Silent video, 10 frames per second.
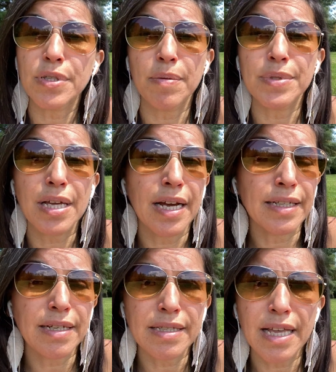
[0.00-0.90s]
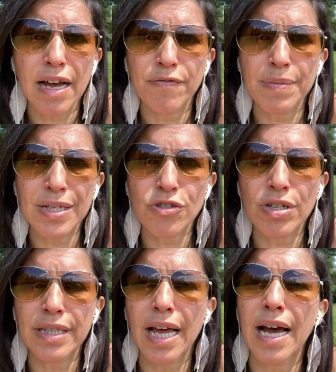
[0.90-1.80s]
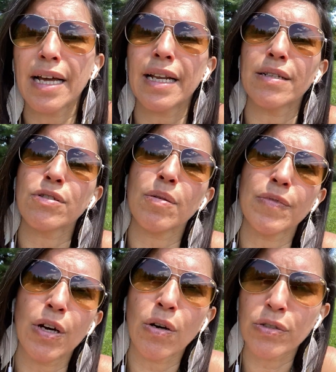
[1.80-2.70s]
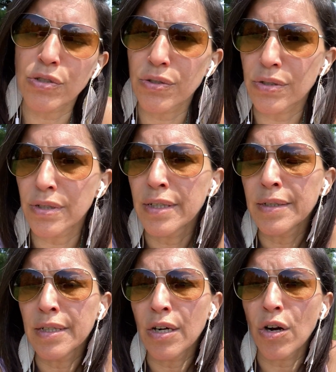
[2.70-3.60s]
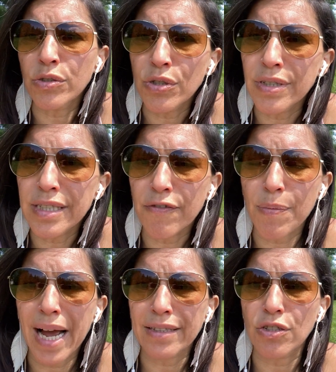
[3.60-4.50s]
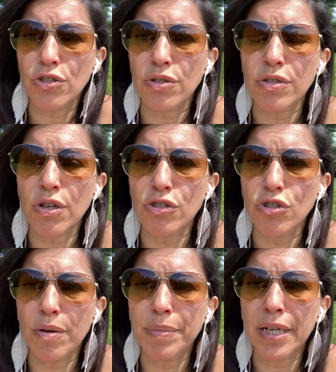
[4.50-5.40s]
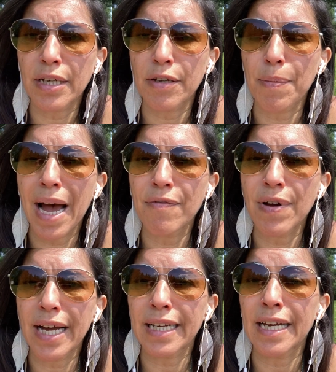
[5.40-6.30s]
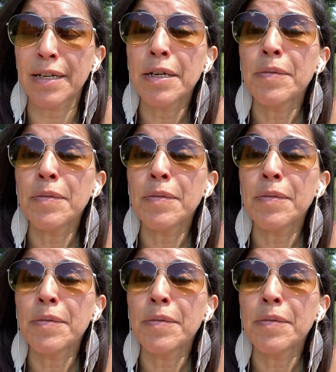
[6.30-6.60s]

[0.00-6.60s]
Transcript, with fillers: Some scientists have mentioned that, and some of the alter, alternative practitioners are jumping on the bandwagon.